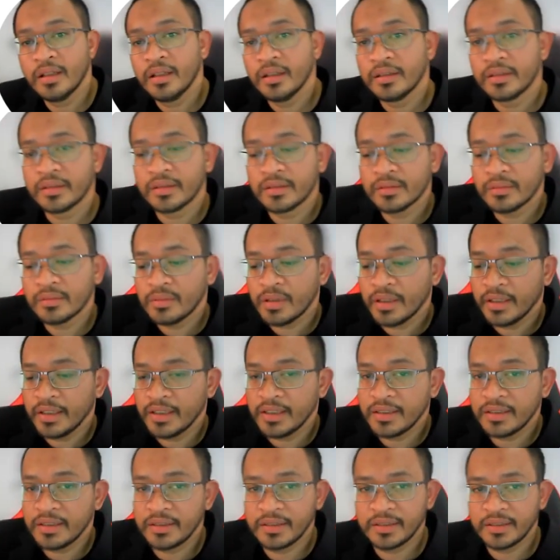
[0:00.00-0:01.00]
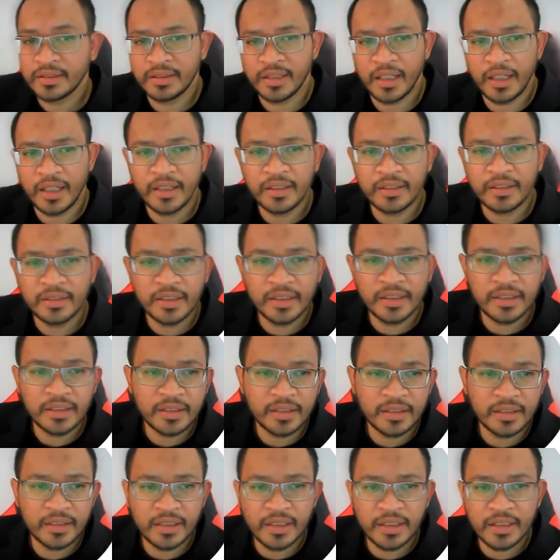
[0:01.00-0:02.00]
So what is entity
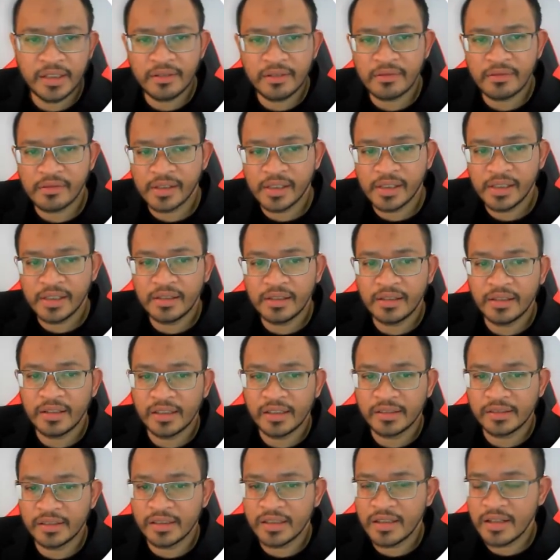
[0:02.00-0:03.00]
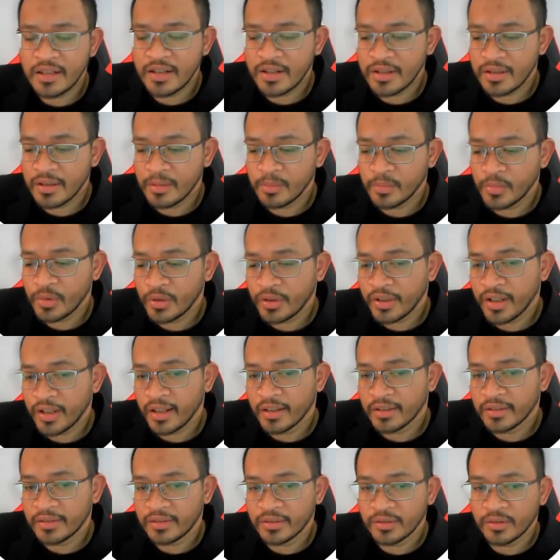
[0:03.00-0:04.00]
relationship
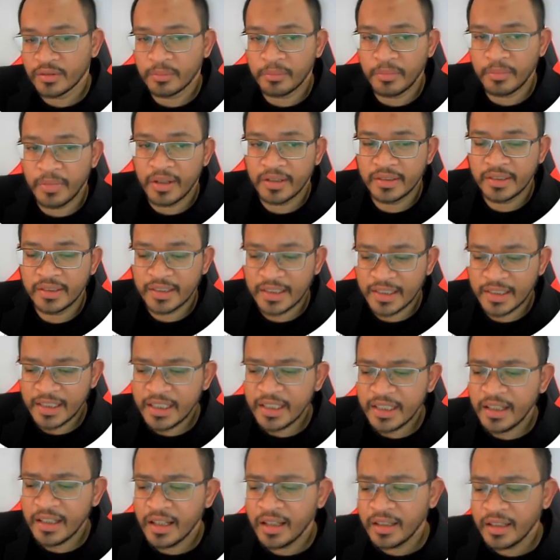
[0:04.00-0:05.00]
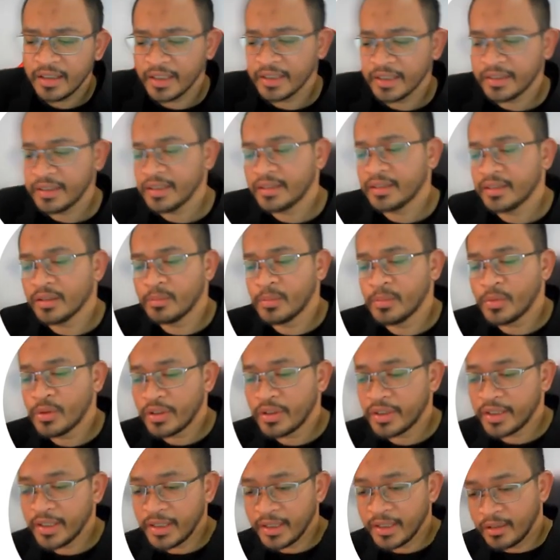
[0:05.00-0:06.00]
model? So basically, it is a
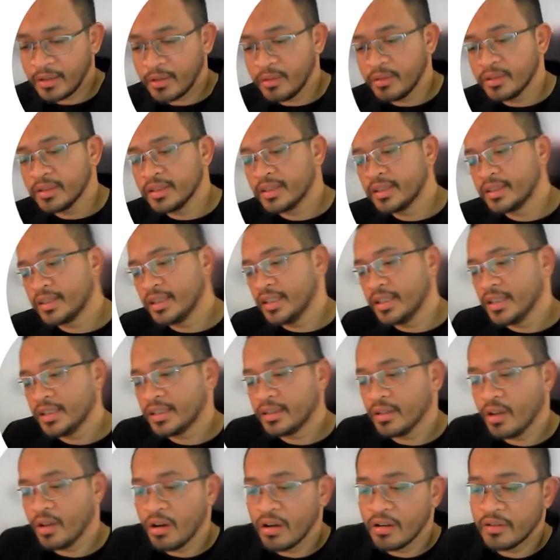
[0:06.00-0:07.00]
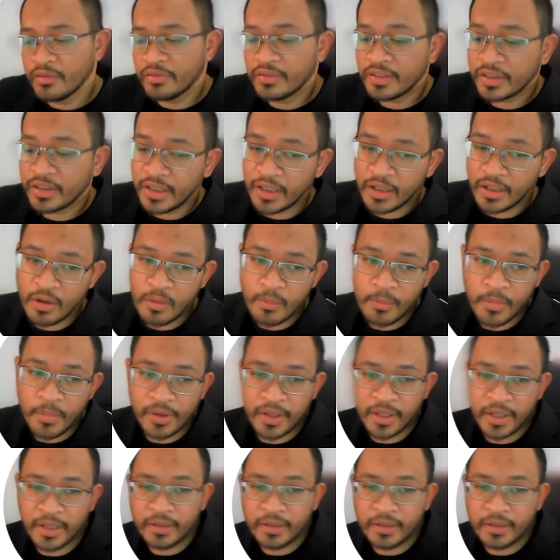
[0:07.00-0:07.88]
model that consists of three components